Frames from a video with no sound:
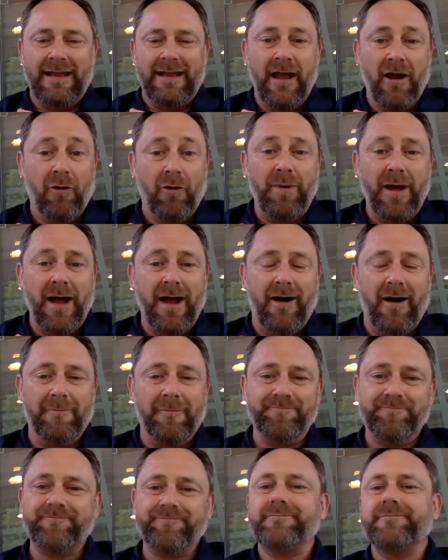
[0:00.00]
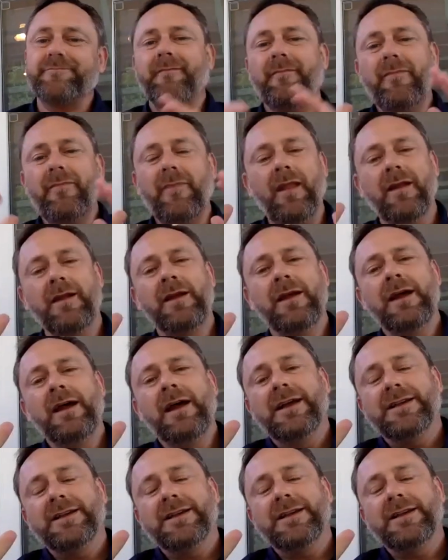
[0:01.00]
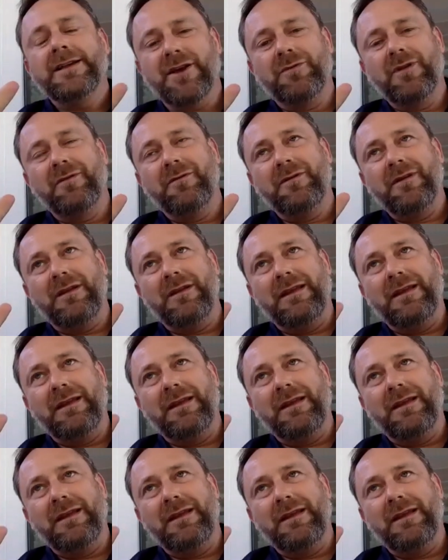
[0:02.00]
and help out. So